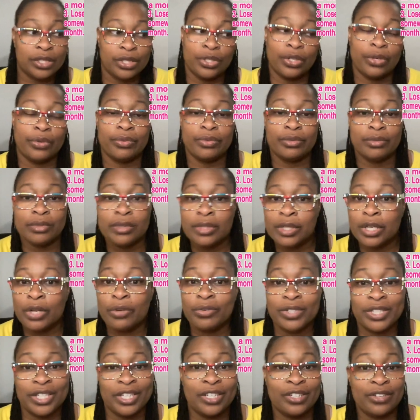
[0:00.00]
you know, you know,
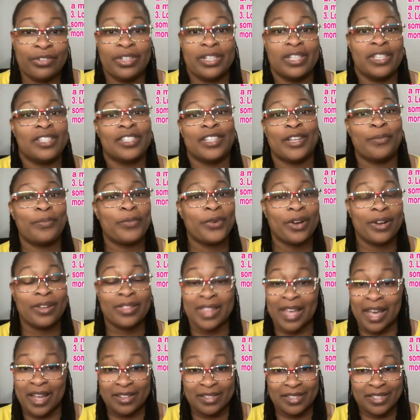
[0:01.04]
decrease somewhere,
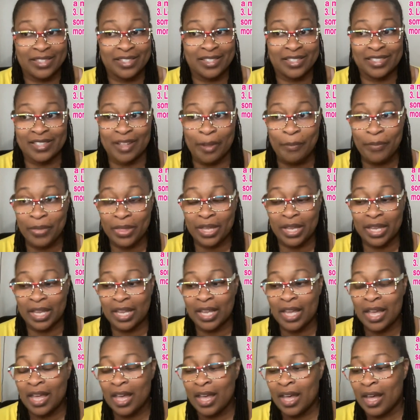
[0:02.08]
that's something.
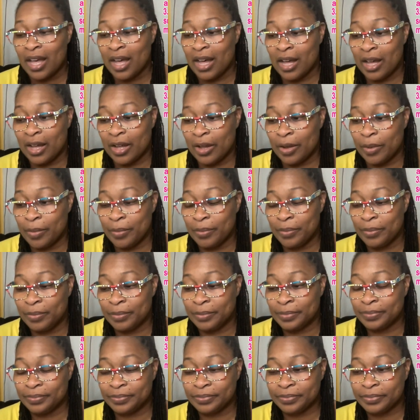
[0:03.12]
Um,
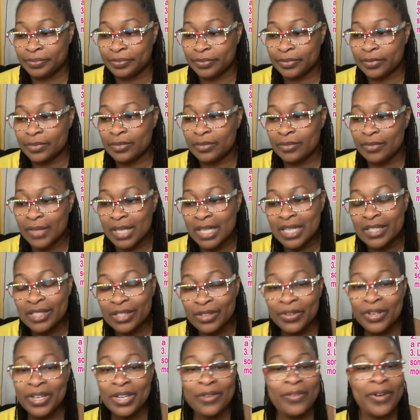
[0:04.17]
so
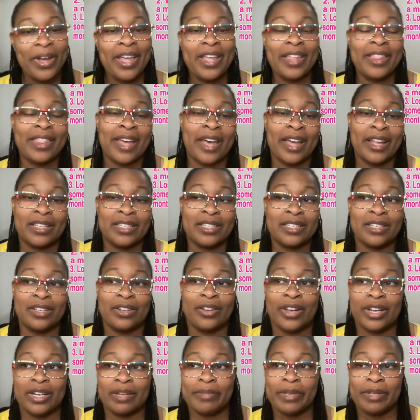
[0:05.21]
anyway, that's
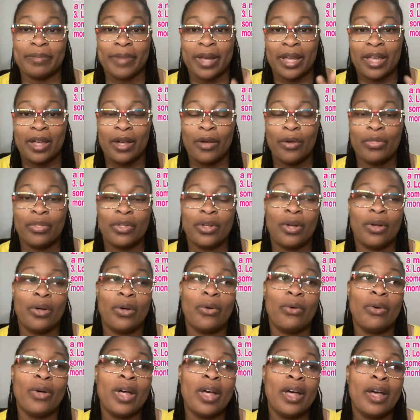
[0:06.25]
going to be my health
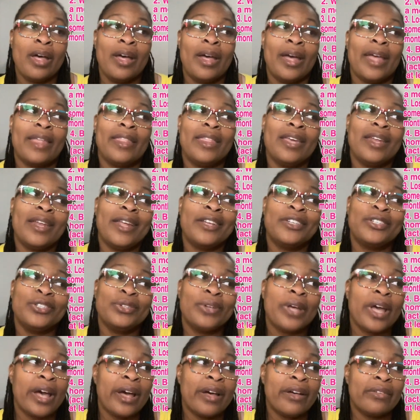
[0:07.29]
goal, and then I do
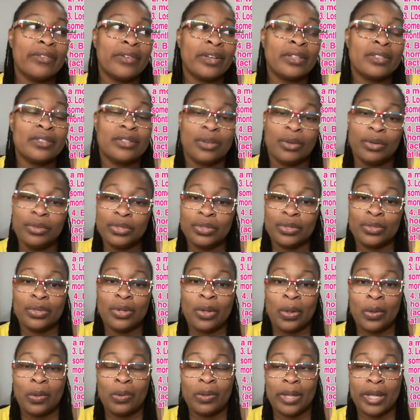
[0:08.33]
have a social
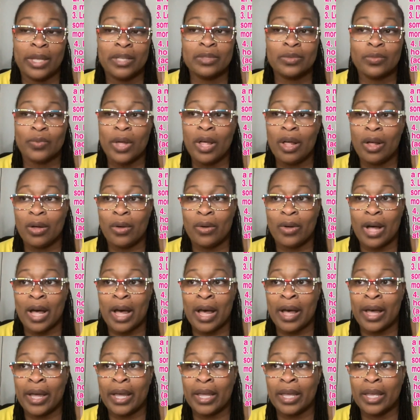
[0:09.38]
goal as well.
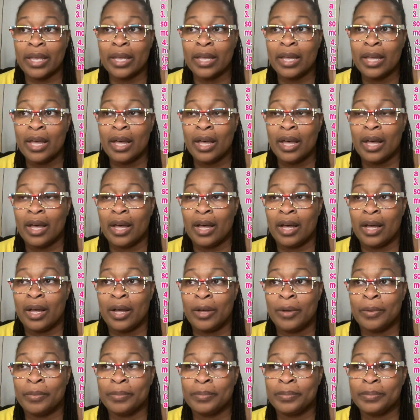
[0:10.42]
I
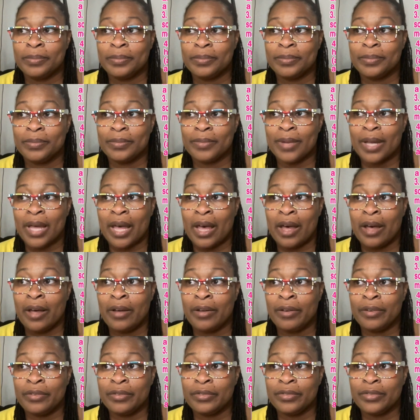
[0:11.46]
um,
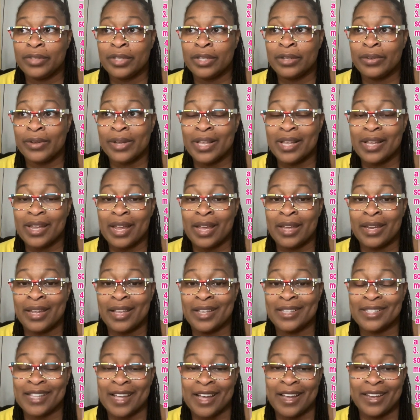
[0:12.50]
have you know an
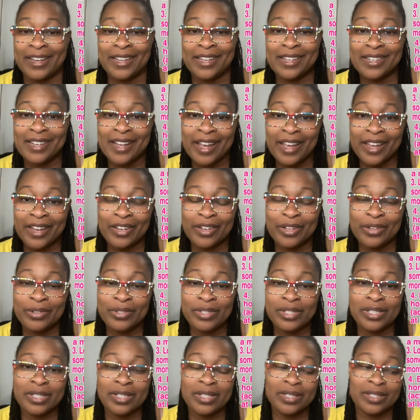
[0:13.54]
anxiety
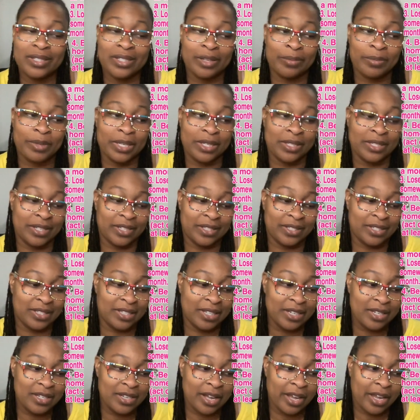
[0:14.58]
diagnosis a
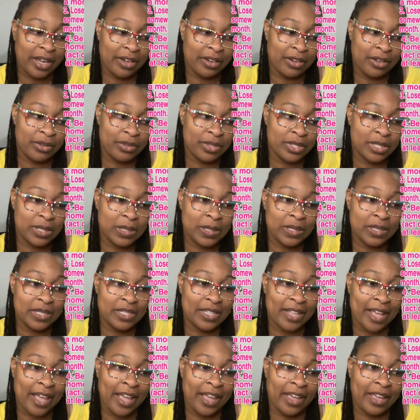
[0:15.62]
ptsd
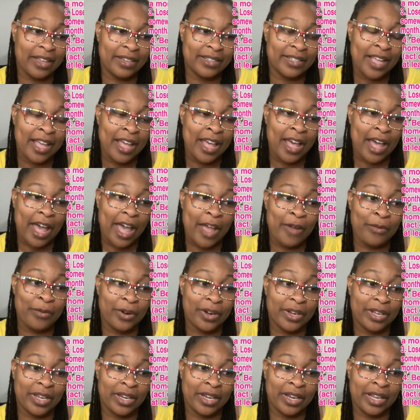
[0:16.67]
diagnosis and i
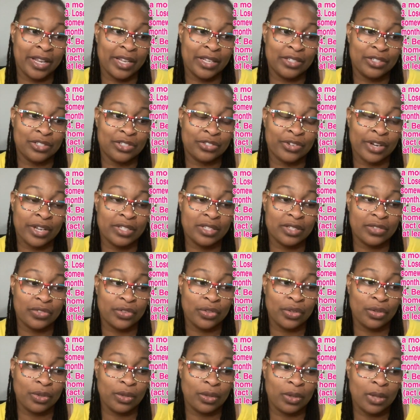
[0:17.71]
work in a
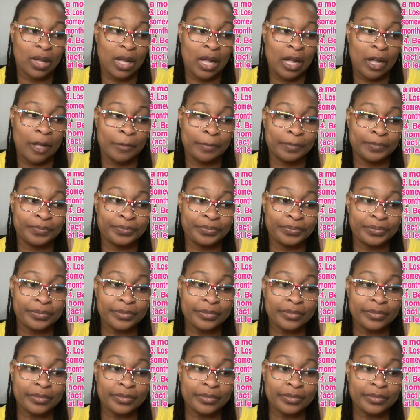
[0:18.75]
stressful um